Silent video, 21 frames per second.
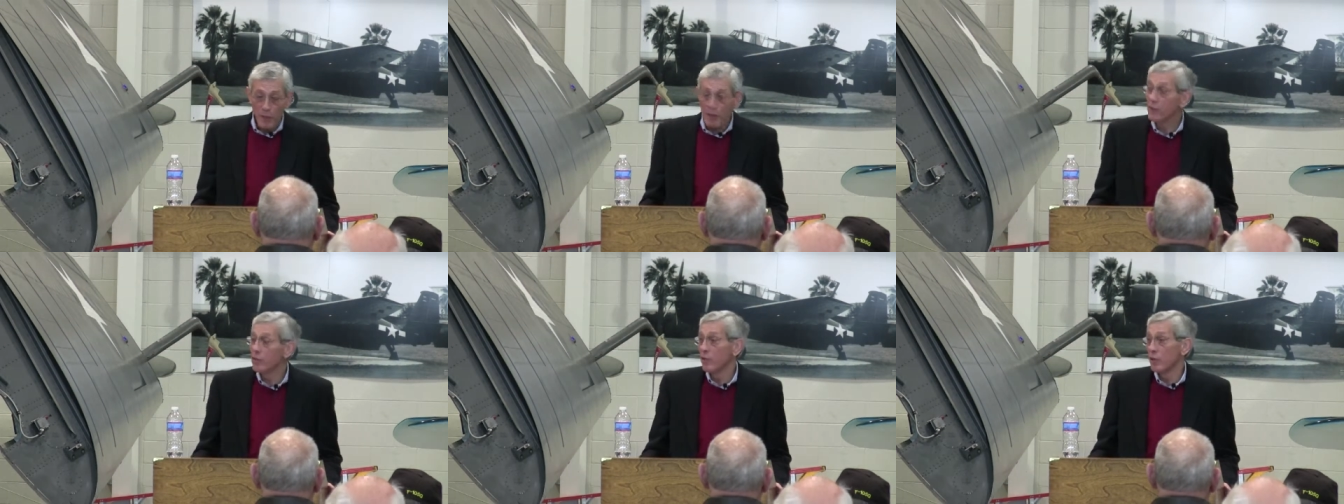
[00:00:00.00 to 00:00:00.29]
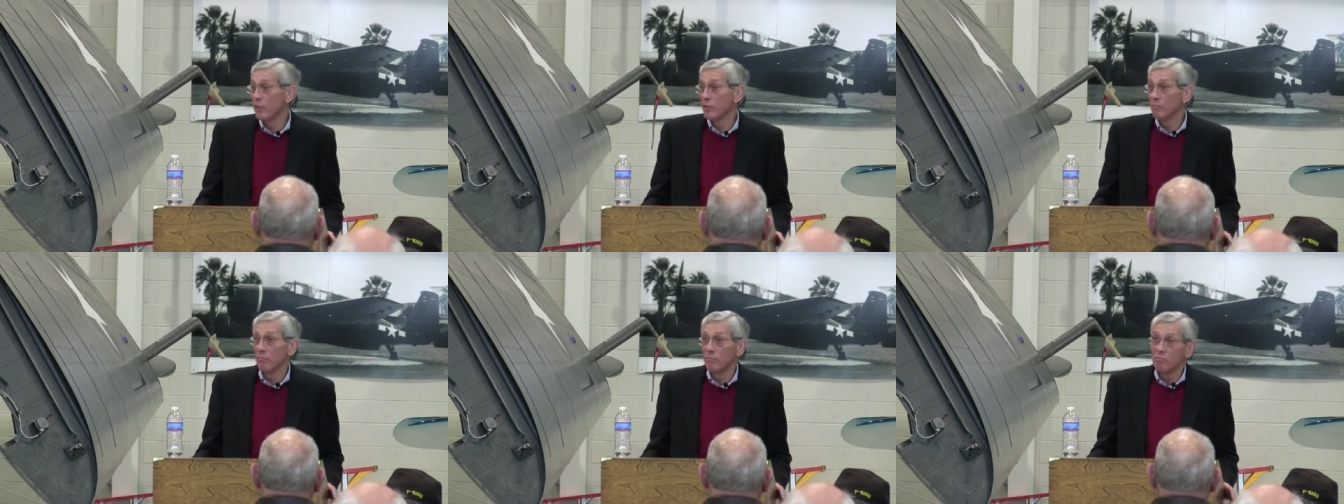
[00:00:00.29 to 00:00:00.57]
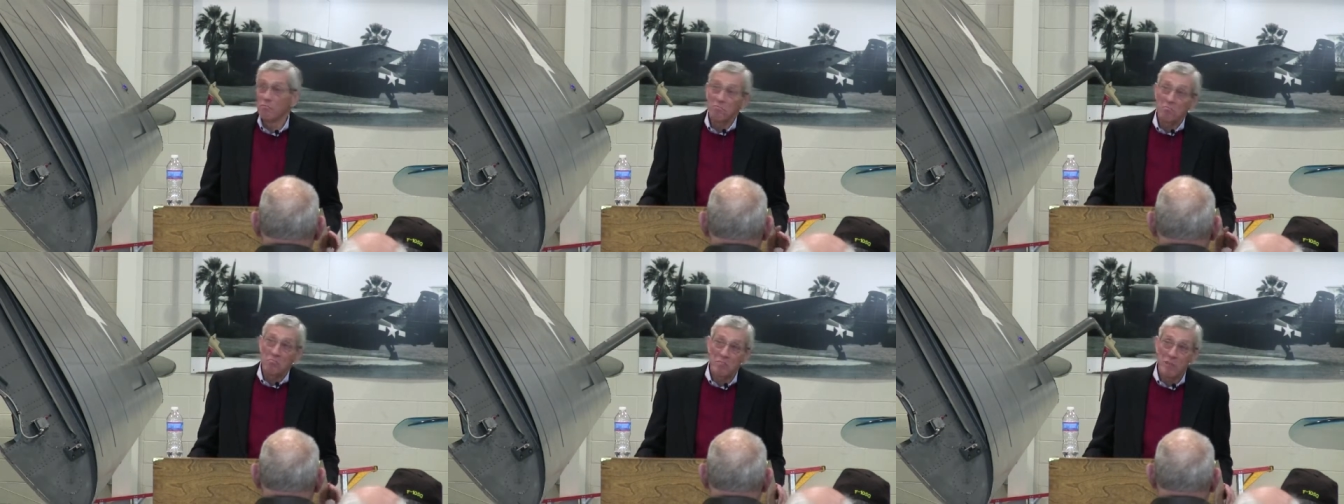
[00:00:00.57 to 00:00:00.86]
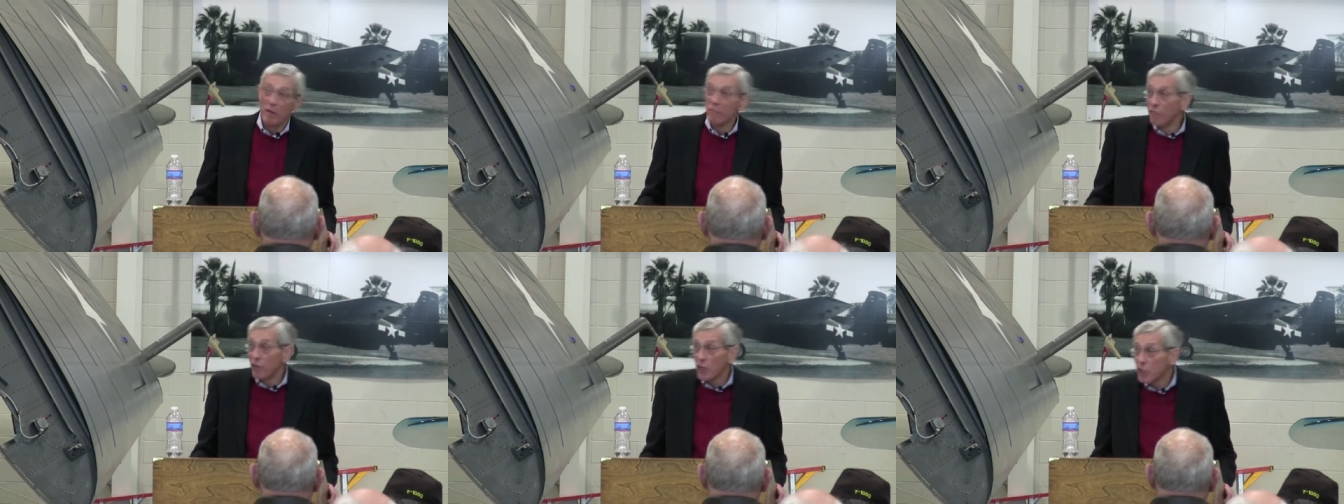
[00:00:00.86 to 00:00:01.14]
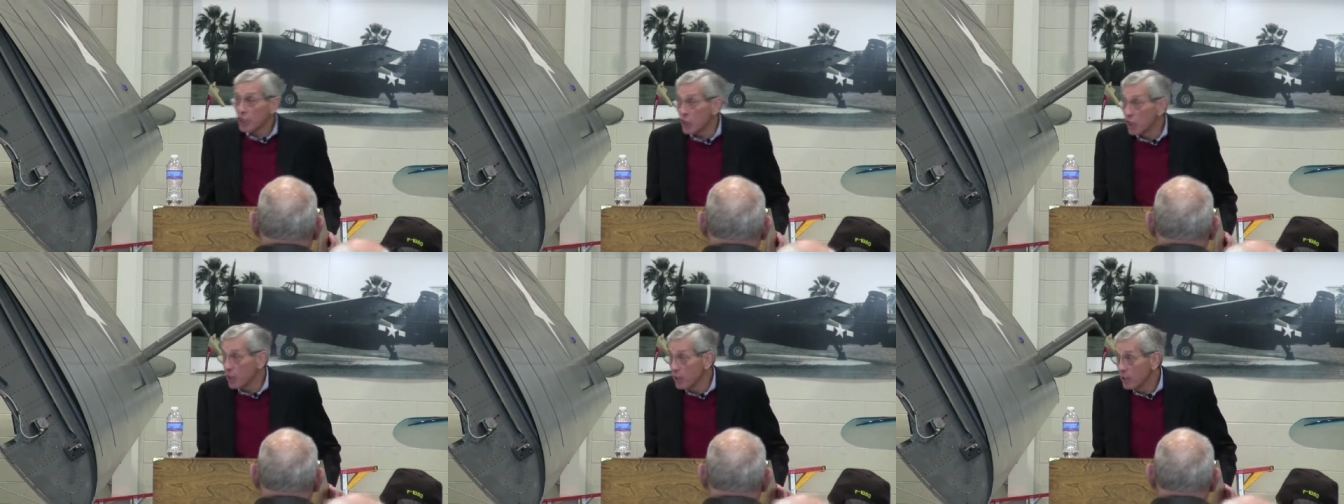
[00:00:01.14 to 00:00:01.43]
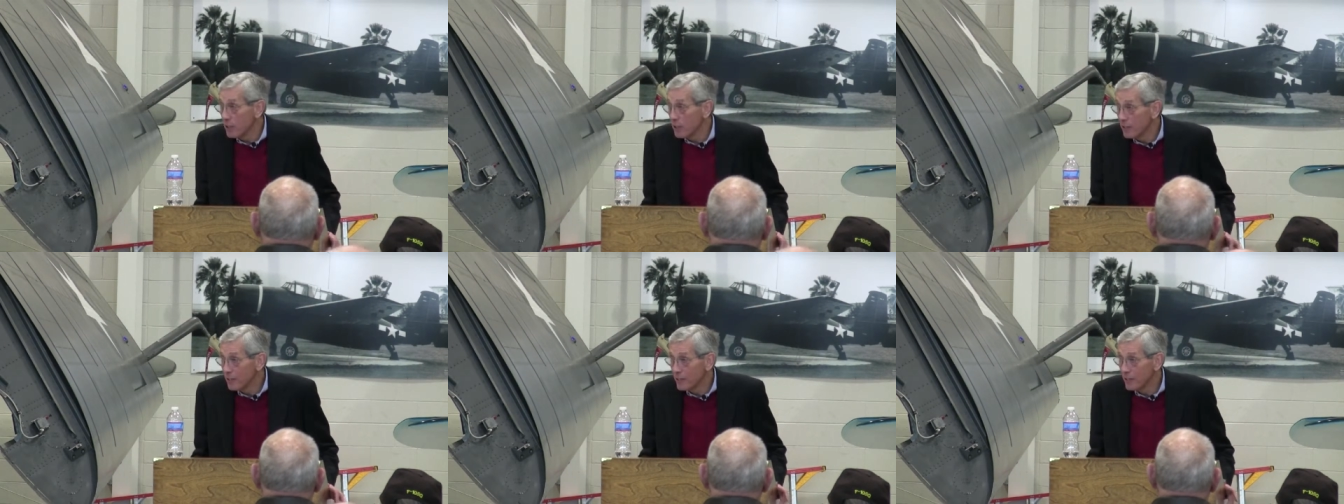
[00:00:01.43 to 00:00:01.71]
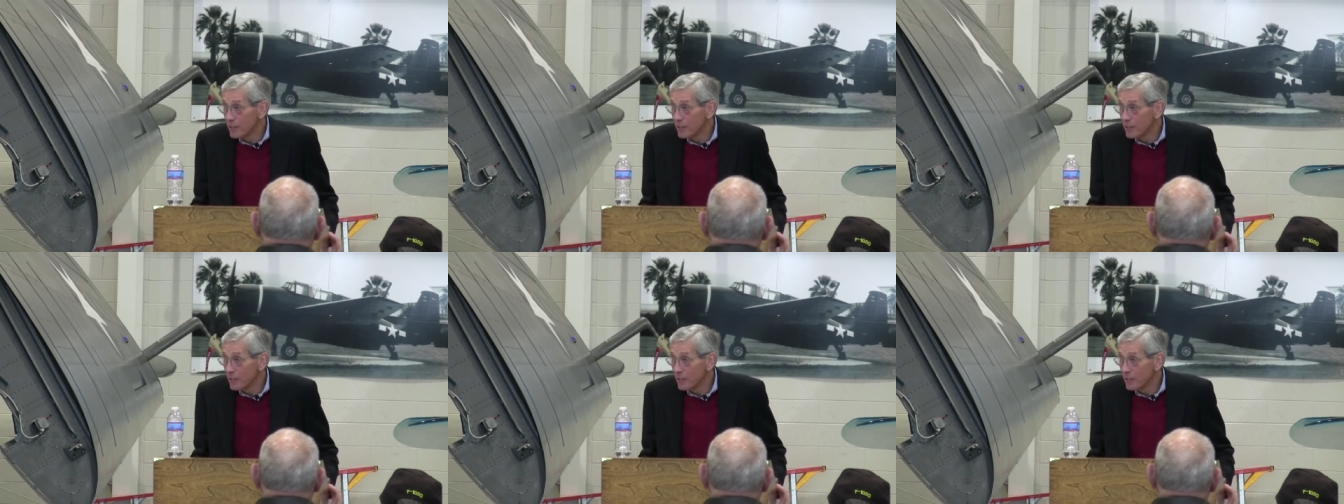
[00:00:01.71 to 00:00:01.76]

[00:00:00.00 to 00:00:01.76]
better than a Vigi,